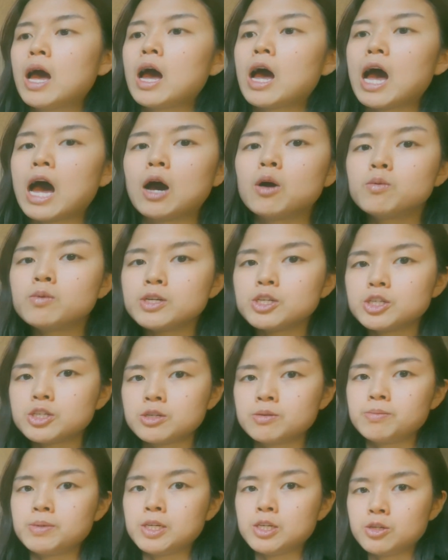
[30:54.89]
how we
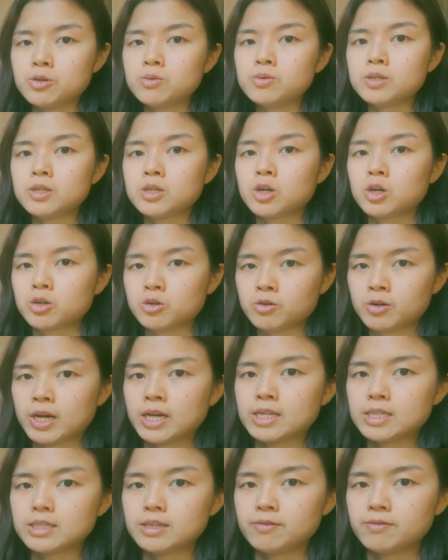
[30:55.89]
should be using our
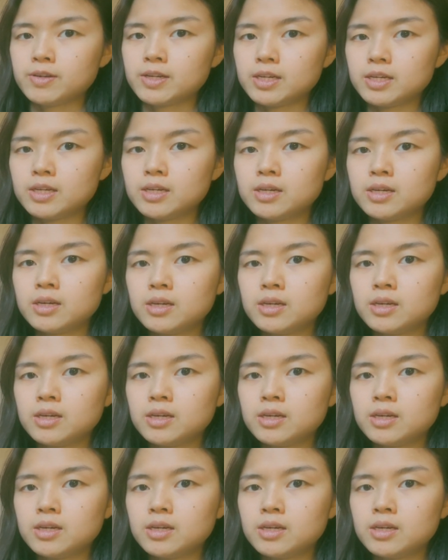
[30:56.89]
creativity.